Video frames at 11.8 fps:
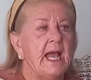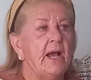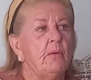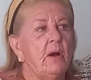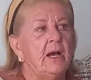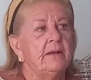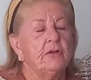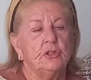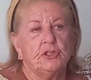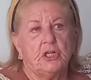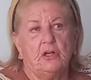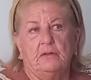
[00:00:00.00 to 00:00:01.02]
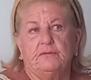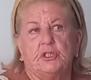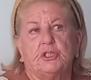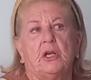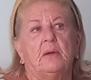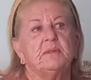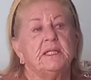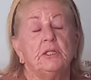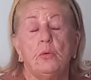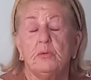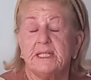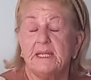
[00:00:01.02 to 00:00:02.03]
Now, I've gone to coffee shops, and
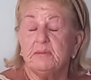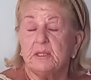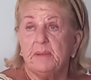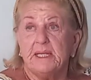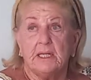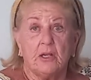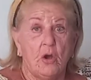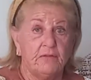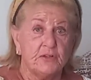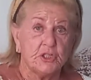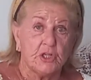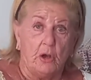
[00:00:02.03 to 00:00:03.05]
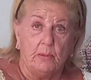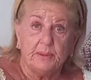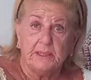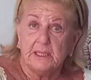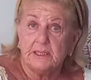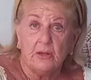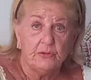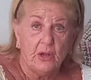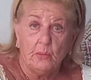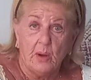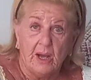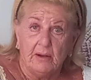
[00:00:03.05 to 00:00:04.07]
it always seems to be in a coffee shop, and I don't
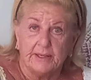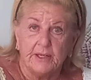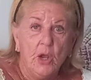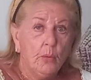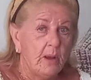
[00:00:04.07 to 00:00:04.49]
know why,